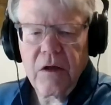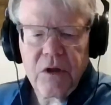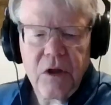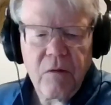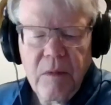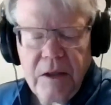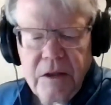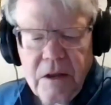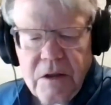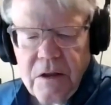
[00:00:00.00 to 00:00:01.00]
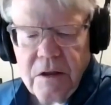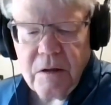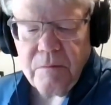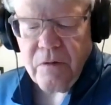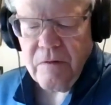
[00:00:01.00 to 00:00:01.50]
you so much. It's just
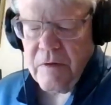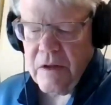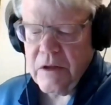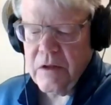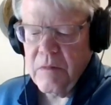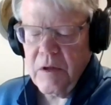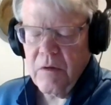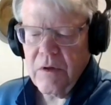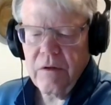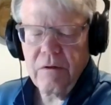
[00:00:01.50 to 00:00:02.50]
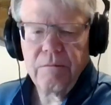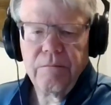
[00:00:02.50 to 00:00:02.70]
a privilege to be with you.